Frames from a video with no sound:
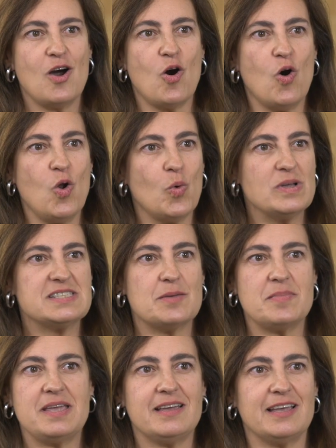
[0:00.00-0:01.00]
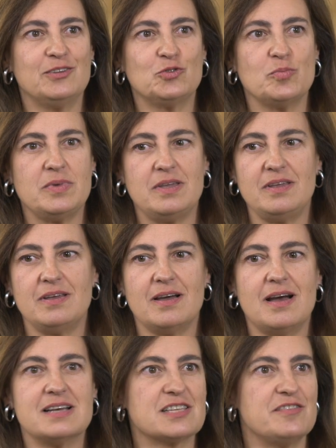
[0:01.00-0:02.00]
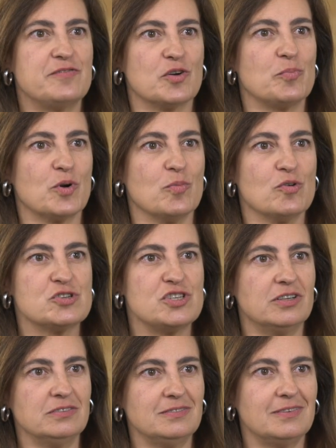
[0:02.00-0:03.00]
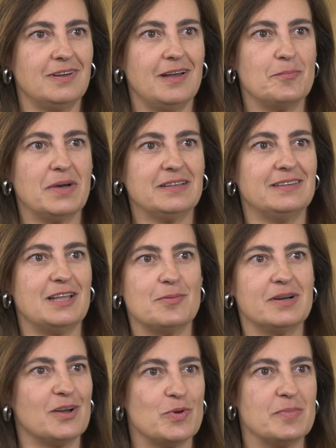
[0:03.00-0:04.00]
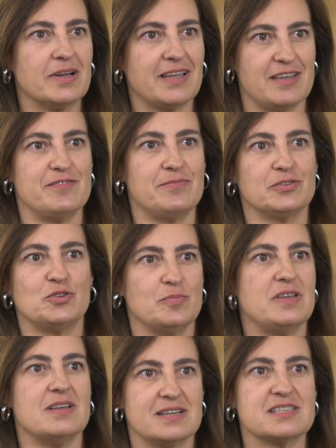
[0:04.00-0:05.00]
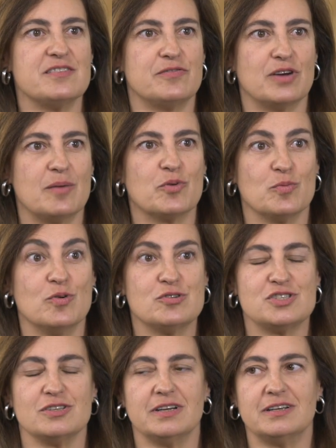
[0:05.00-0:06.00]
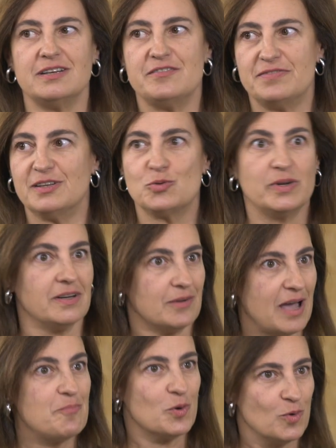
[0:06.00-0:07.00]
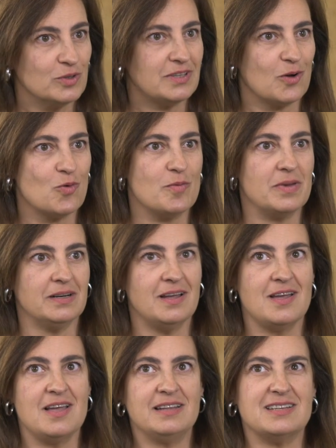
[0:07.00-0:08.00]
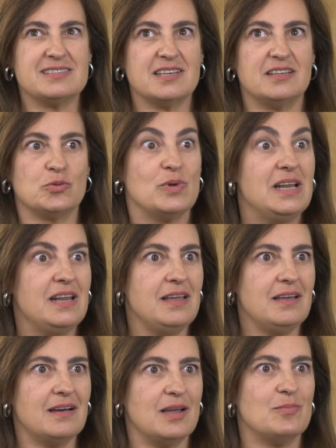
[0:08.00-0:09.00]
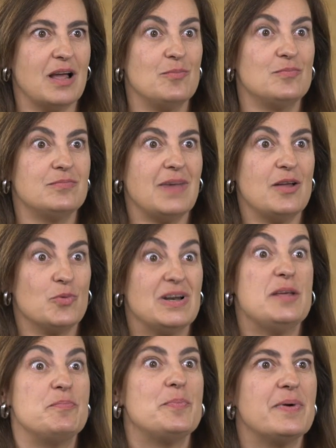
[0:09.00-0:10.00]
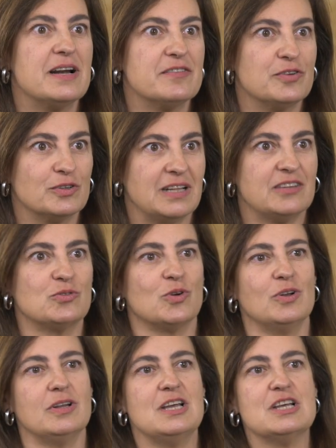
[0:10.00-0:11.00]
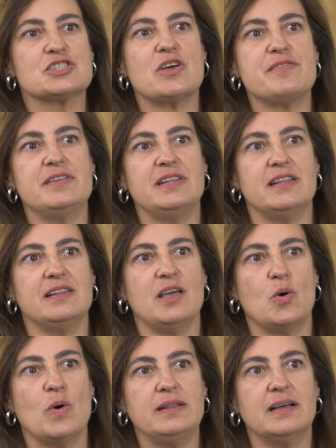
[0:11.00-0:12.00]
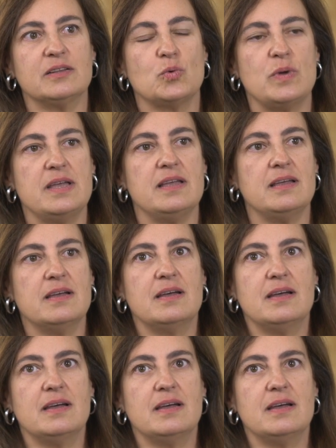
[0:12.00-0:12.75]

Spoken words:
always the men came to me asking for promotion, but never a woman came to me asking for a promotion. And in fact, when I promote a woman, they said, really? I'm really prepared for that role. So I think the way that we